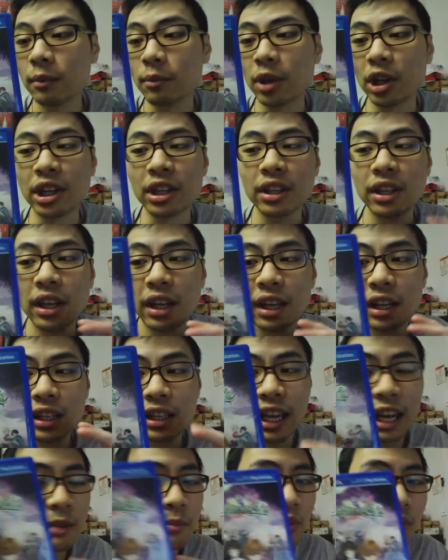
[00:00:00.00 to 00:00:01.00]
But
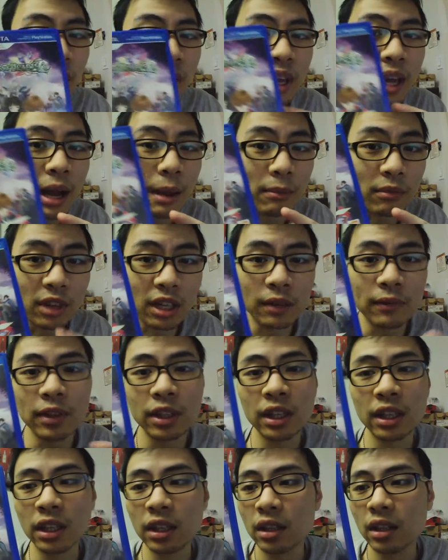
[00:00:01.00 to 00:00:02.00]
gameplay, I'm
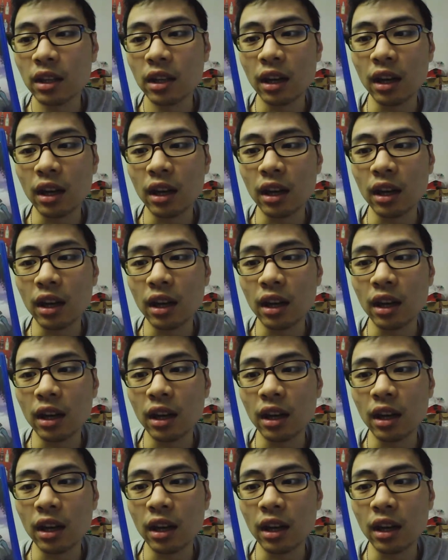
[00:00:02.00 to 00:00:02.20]
loving it.